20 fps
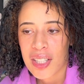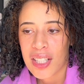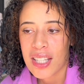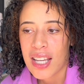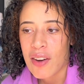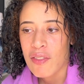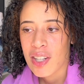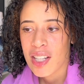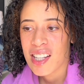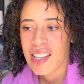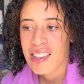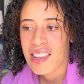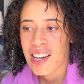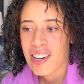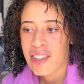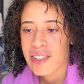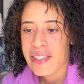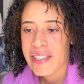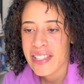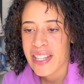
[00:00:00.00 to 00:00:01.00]
everything there
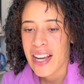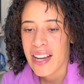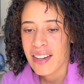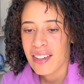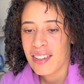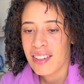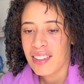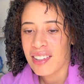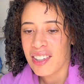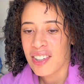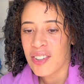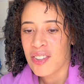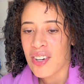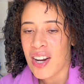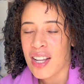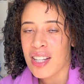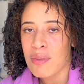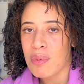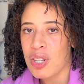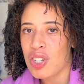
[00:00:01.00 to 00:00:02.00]
is set, you know,
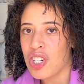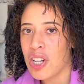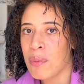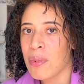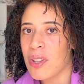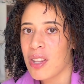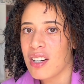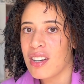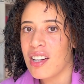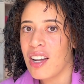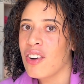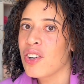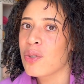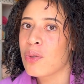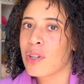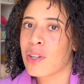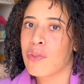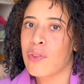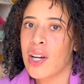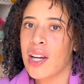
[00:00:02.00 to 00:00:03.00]
not to be cheaper than
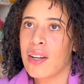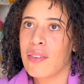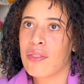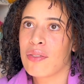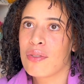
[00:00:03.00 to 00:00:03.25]
$1.25.